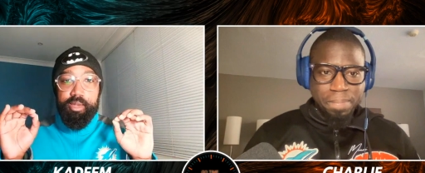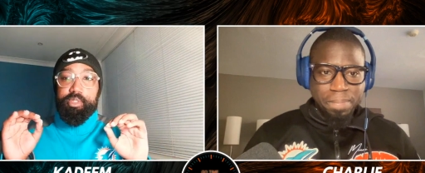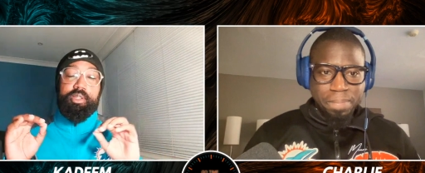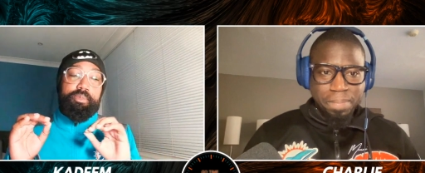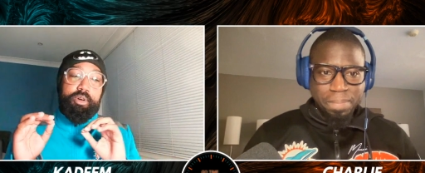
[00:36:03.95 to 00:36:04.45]
Speaker 1: in
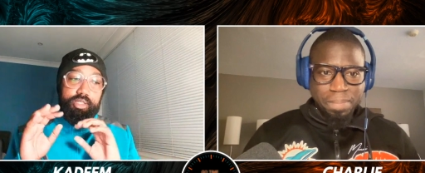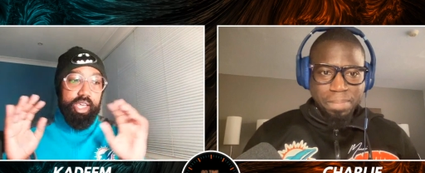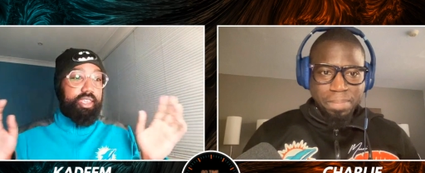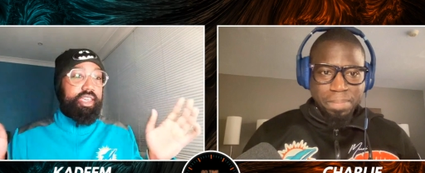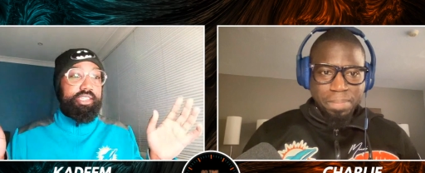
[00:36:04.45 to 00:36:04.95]
the past
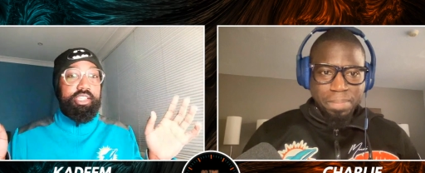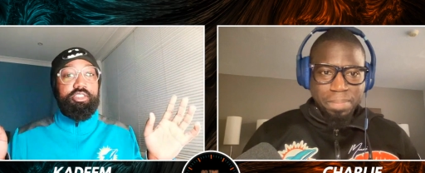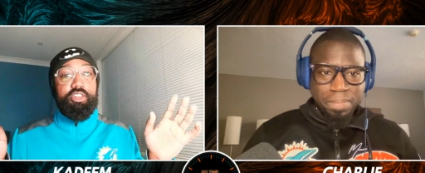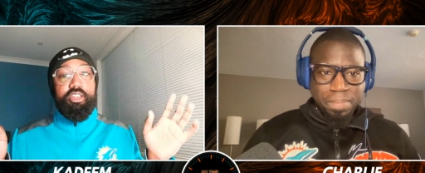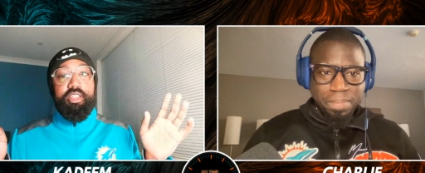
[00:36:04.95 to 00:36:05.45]
eight years as a
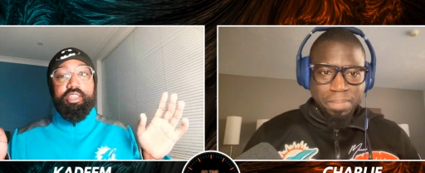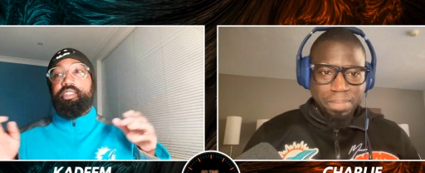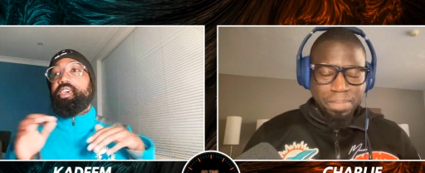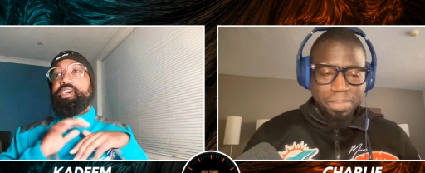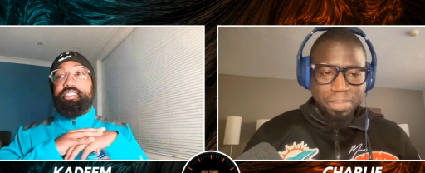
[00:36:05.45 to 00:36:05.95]
journalist
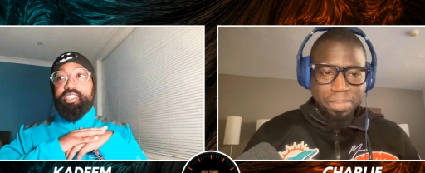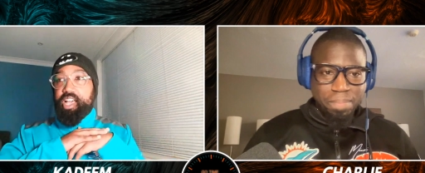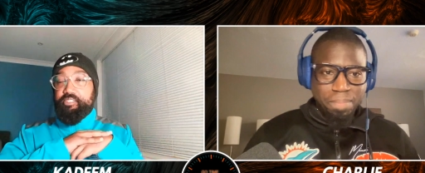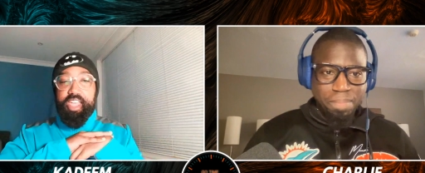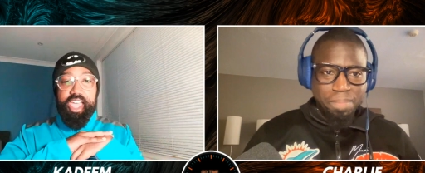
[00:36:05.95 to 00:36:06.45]
than
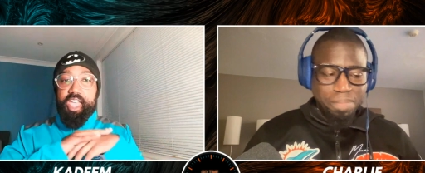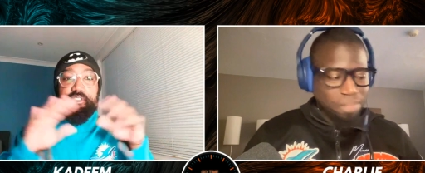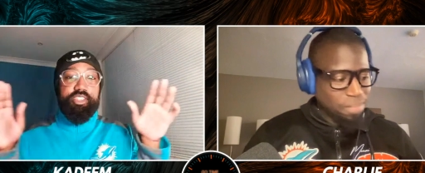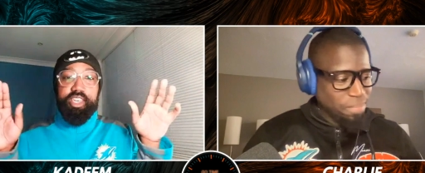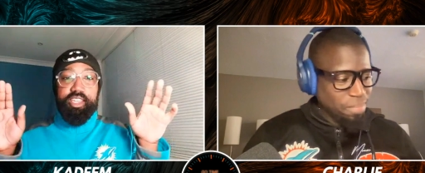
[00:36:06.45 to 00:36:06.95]
I've ever
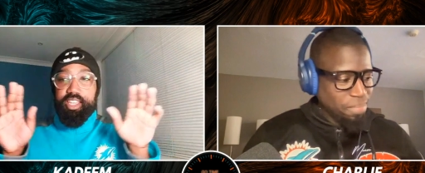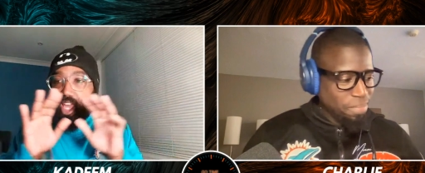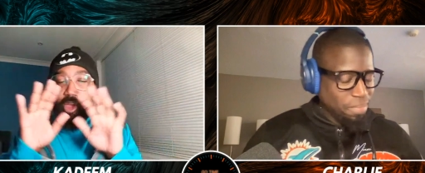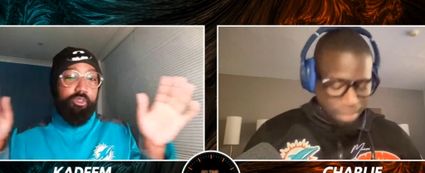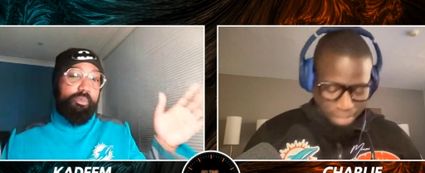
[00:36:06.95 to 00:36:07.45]
said
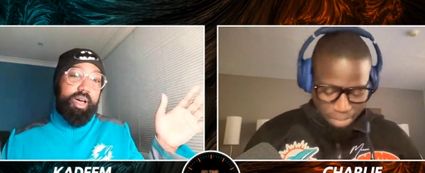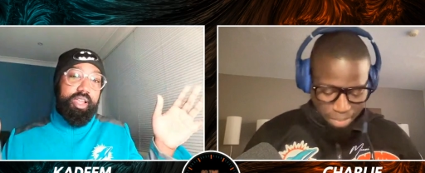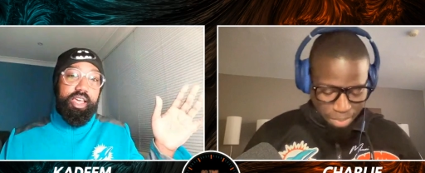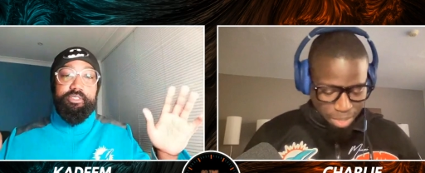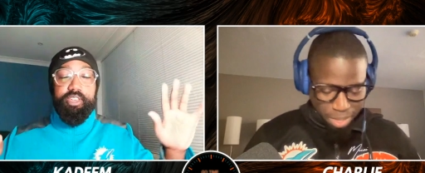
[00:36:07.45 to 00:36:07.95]
ever in my
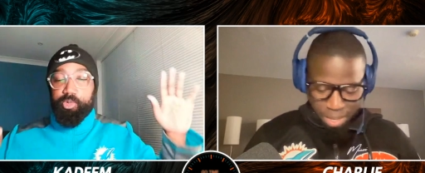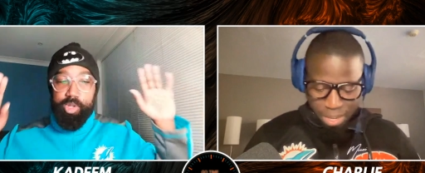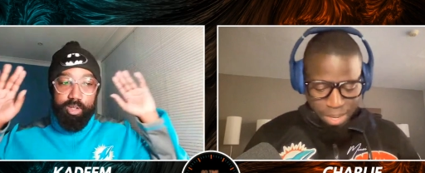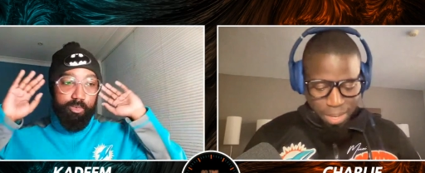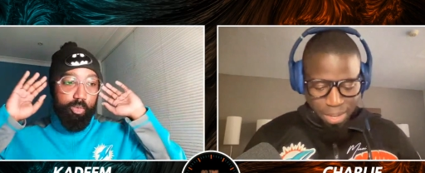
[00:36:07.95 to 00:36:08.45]
life. It's one
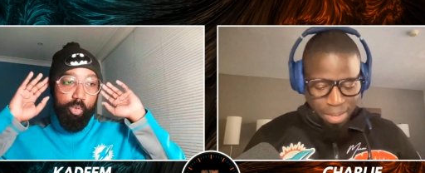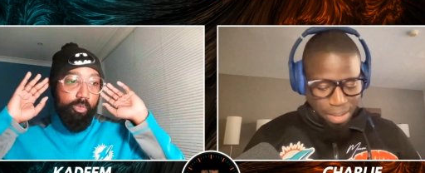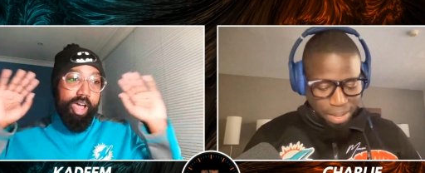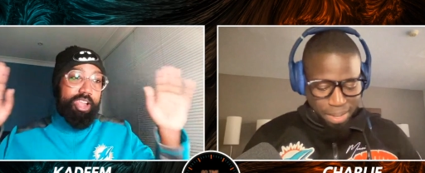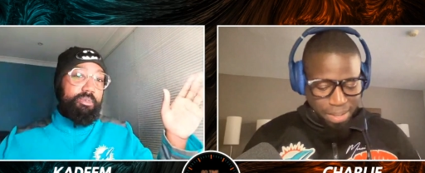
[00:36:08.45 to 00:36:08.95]
of those
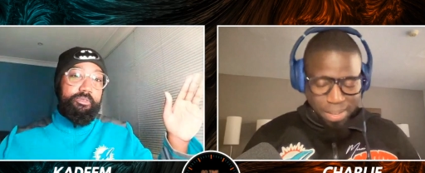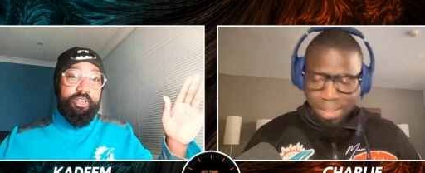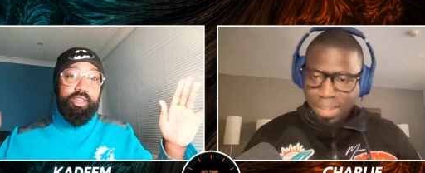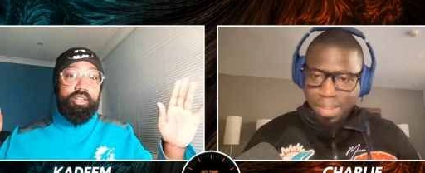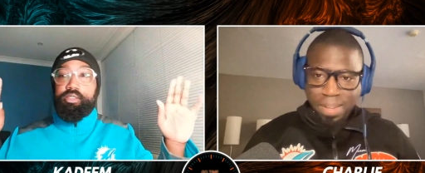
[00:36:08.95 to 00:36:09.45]
random
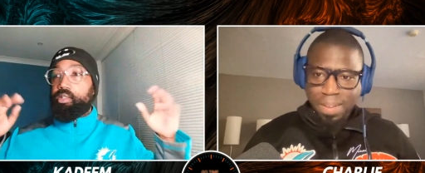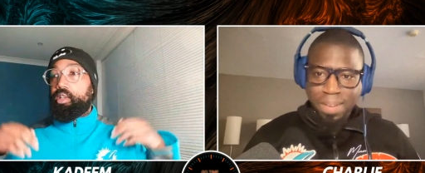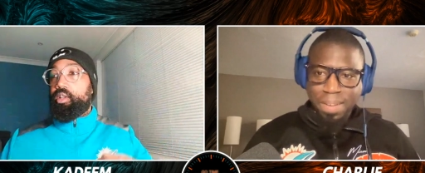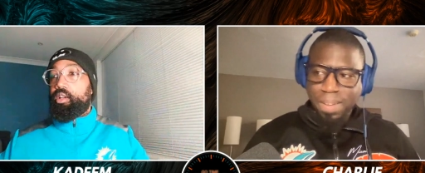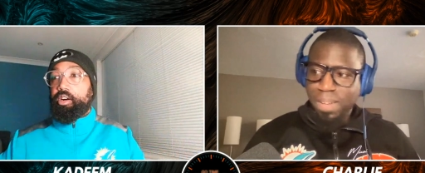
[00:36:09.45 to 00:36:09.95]
things.
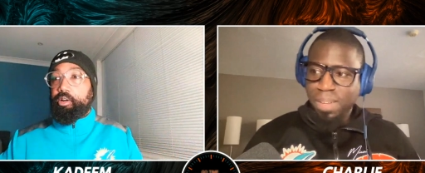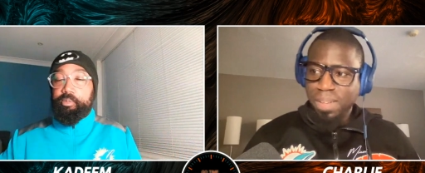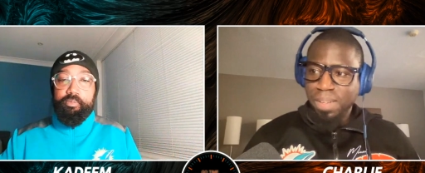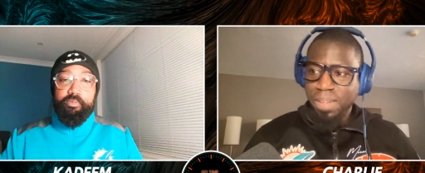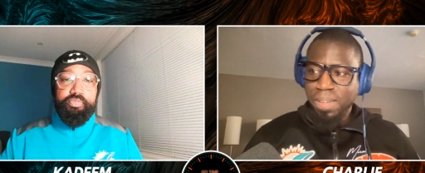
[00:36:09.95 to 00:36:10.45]

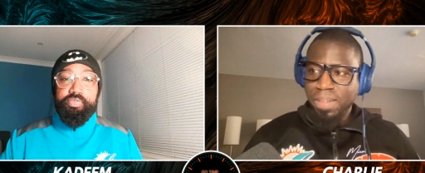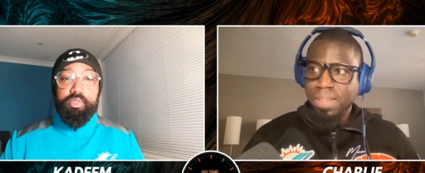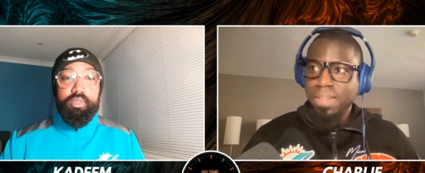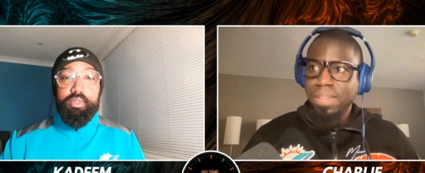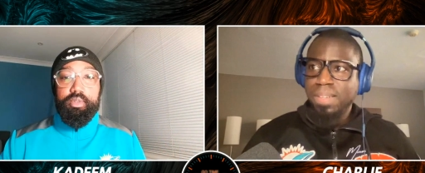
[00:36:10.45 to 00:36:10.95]
Speaker 2: Um,
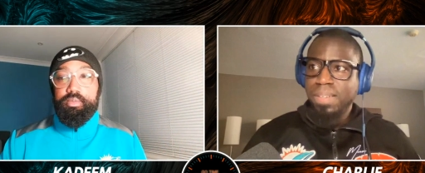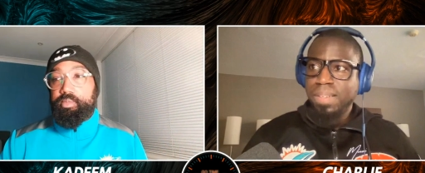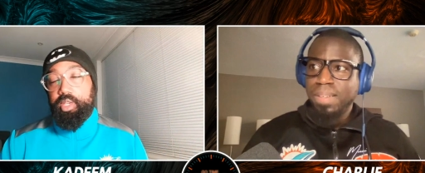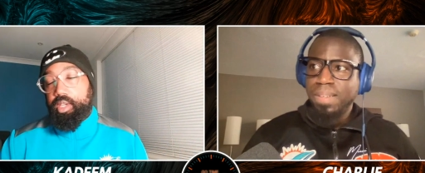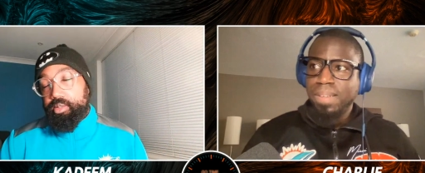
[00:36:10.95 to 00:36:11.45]

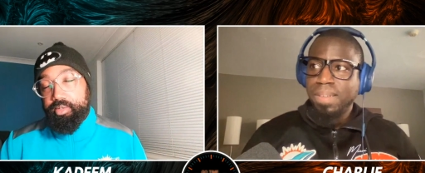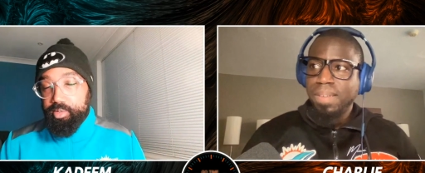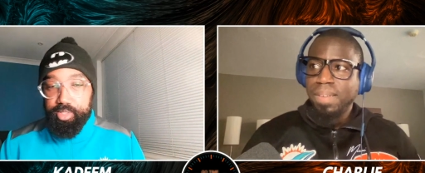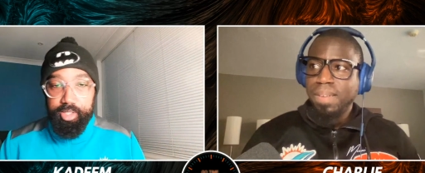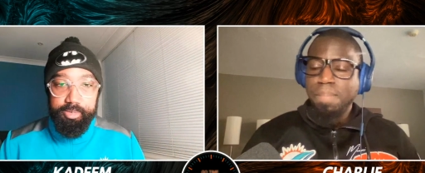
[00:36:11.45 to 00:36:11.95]
yeah.
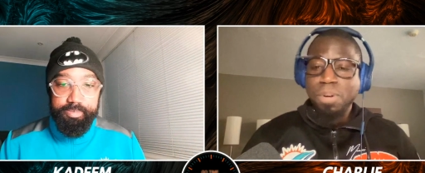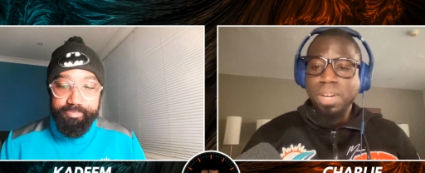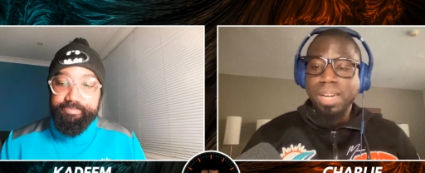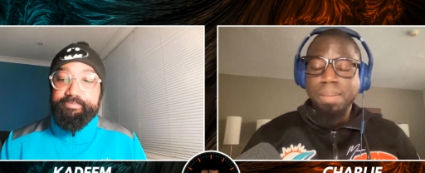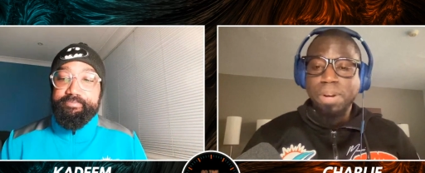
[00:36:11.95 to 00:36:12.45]
So,
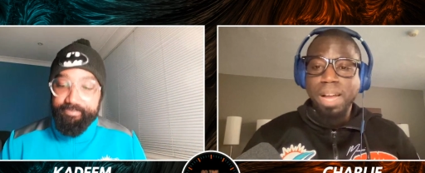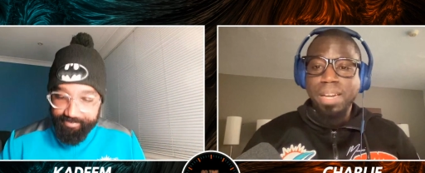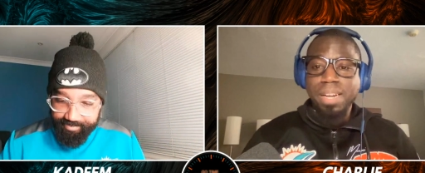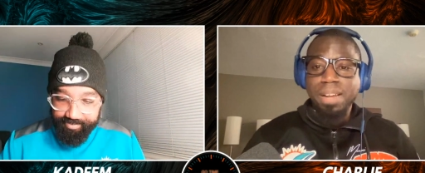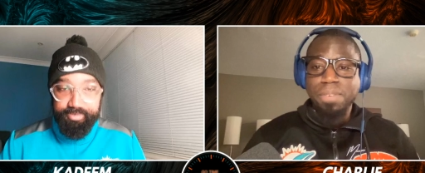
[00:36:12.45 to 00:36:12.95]
but bro, I
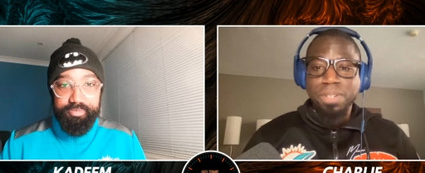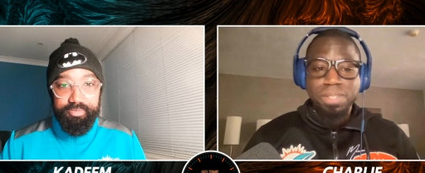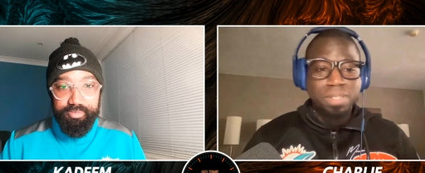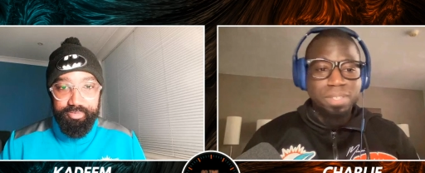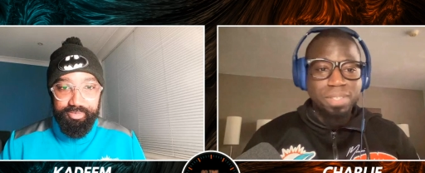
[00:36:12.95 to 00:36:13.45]
never
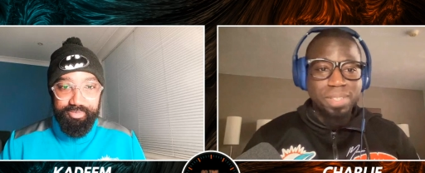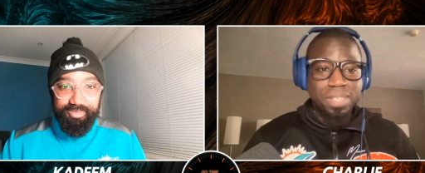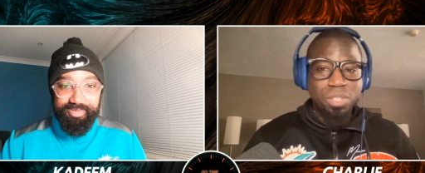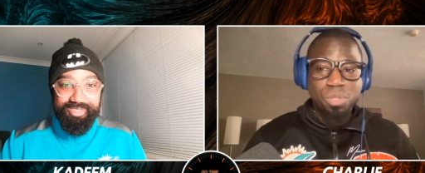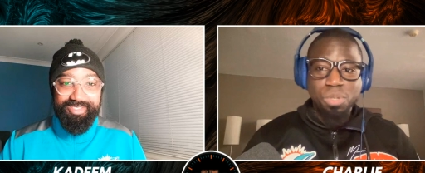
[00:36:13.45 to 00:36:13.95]

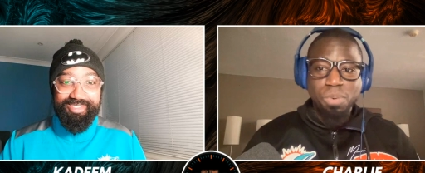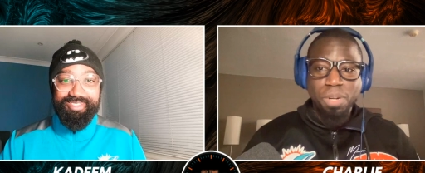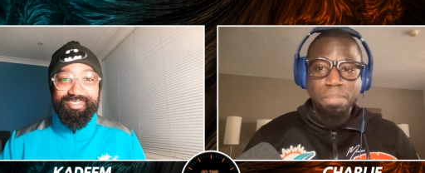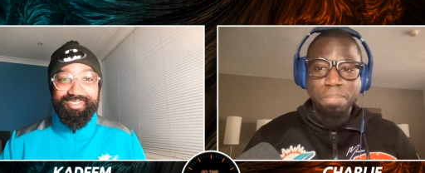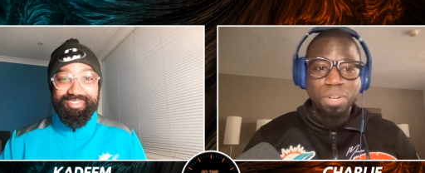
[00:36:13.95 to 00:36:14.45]
use the
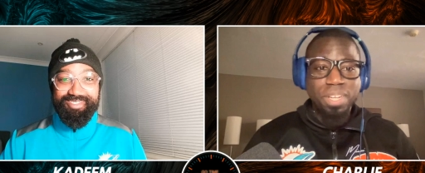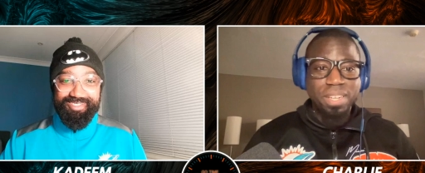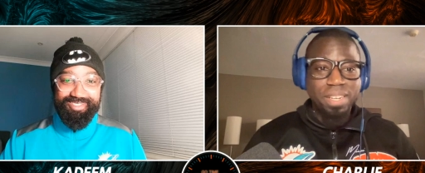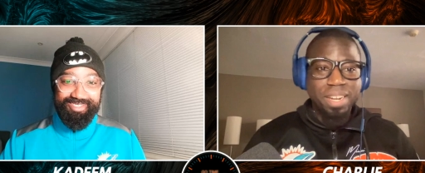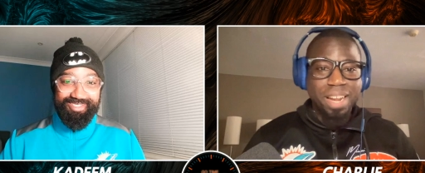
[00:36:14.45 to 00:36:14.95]
word
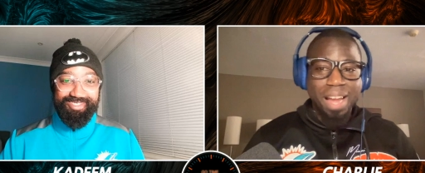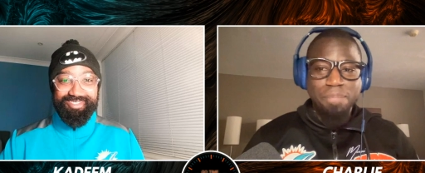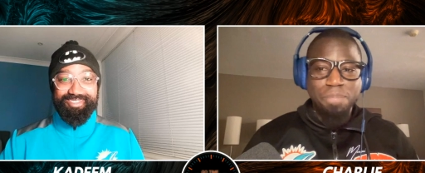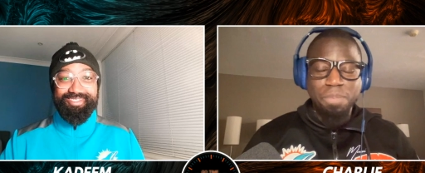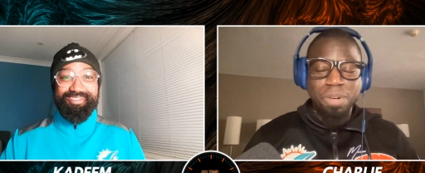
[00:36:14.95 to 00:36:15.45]
buoyant. I,
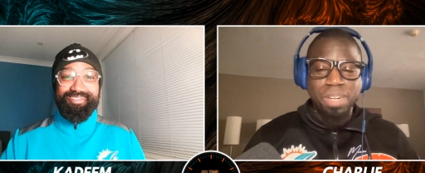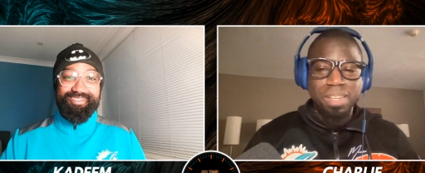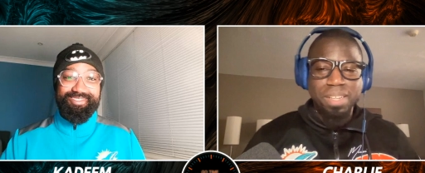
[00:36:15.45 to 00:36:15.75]
bro,